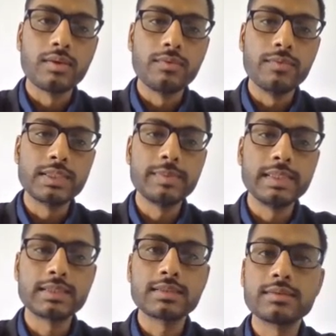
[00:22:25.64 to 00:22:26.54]
which
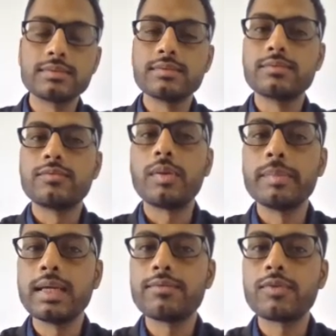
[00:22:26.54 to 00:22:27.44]
means
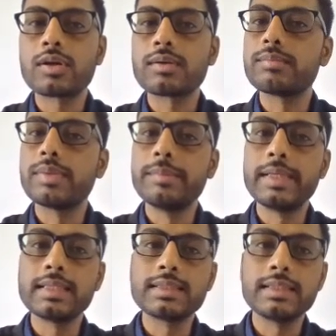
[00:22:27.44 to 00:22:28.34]
formula for
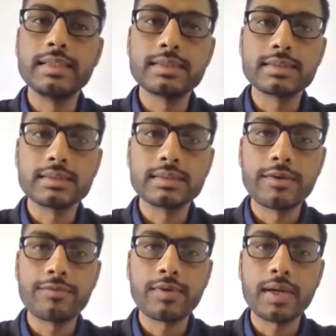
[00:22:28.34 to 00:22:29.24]
permutation is
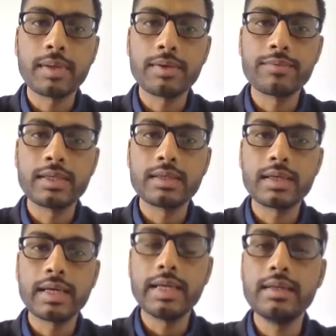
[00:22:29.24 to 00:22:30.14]
if I am having
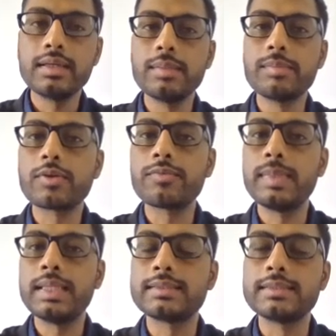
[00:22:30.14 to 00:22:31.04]
n number of
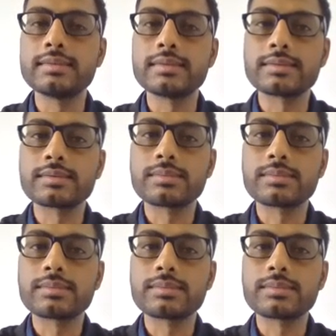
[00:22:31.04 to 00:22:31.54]
places